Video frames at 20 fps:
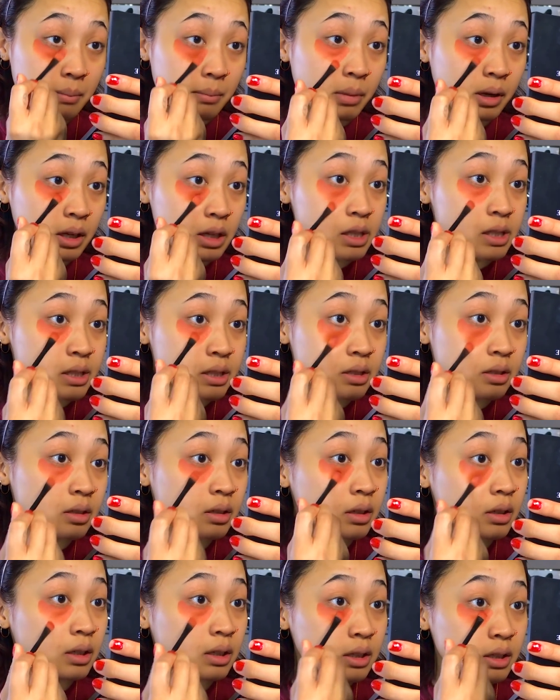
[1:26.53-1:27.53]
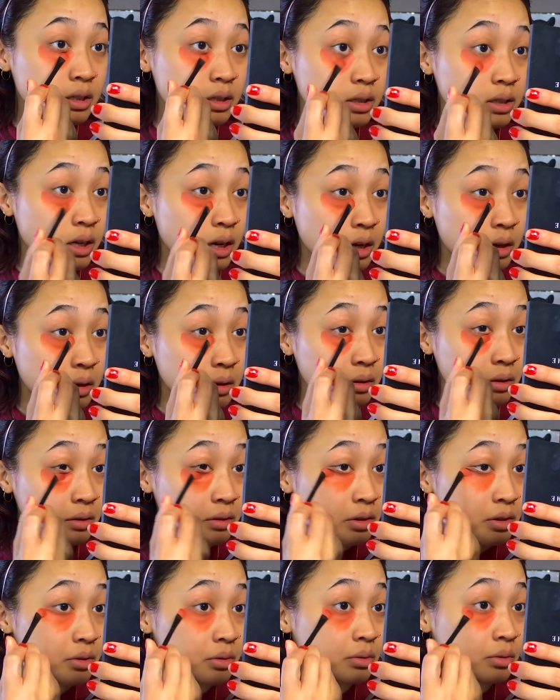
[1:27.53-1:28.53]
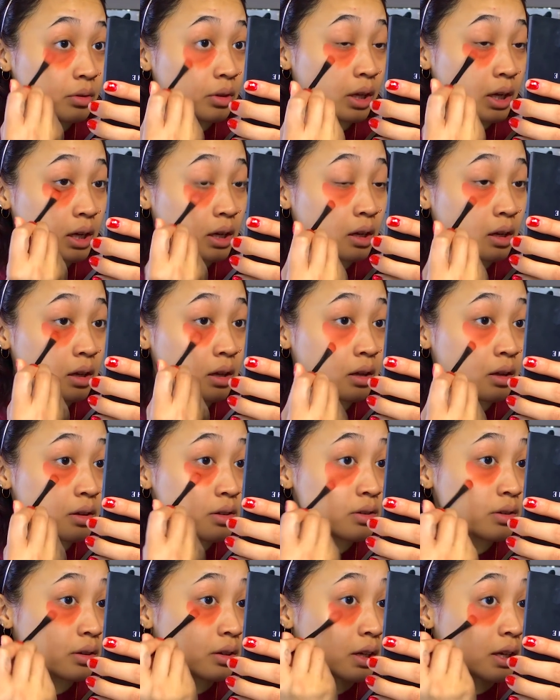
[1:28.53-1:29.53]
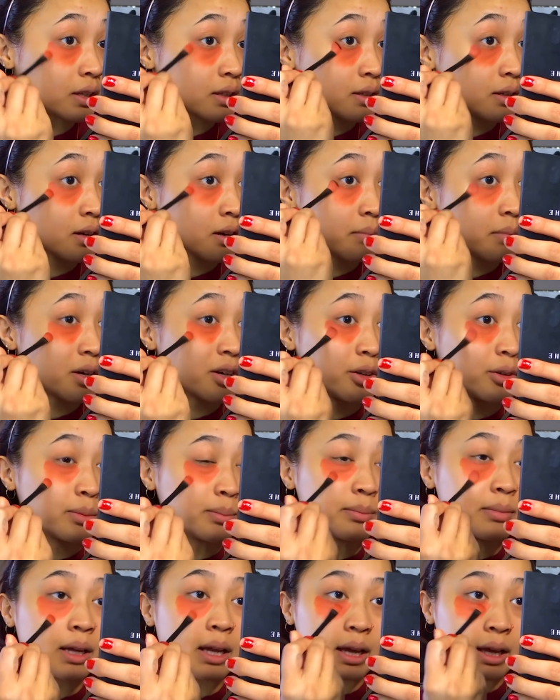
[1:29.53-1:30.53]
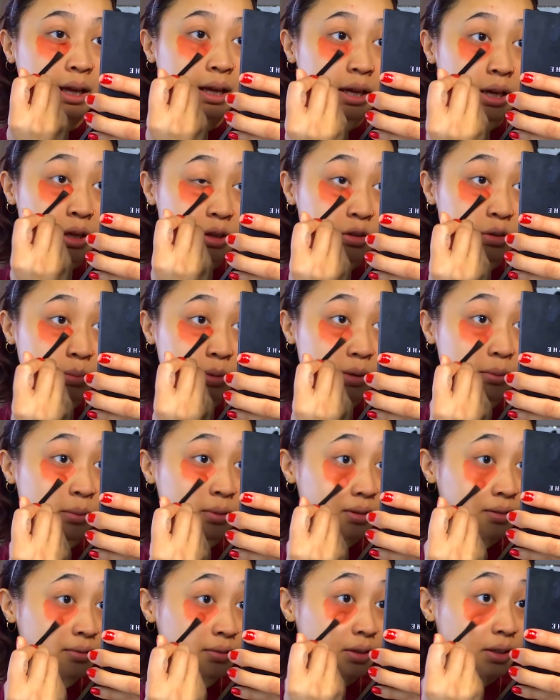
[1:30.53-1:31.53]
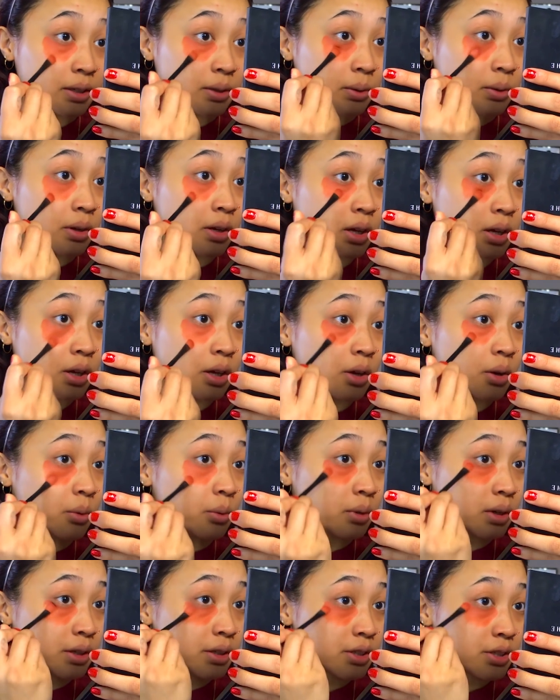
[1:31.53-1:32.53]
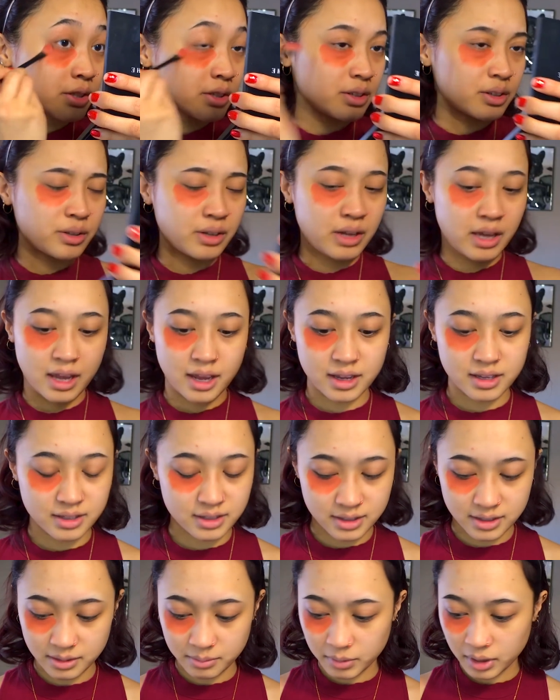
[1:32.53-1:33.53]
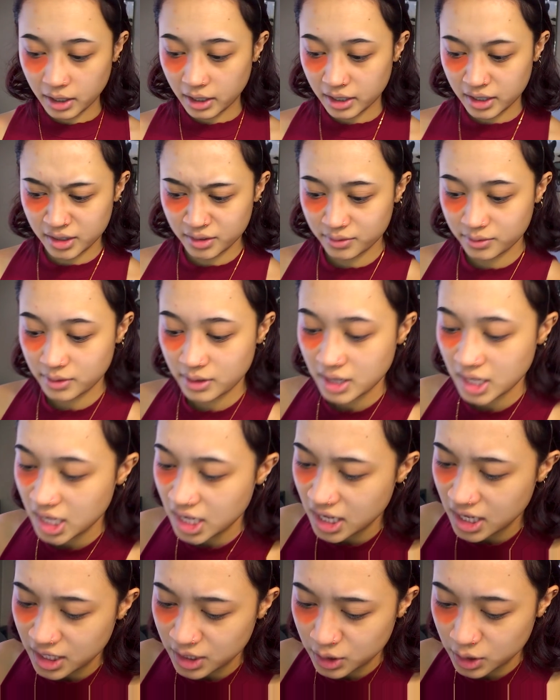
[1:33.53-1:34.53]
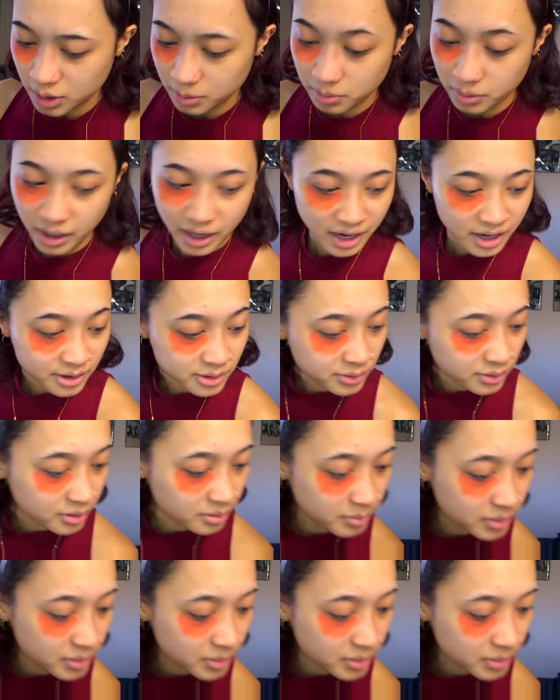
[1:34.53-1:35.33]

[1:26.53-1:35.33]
but it's not too late, so I'll get to come home to my boyfriend, which has some kind of surprise for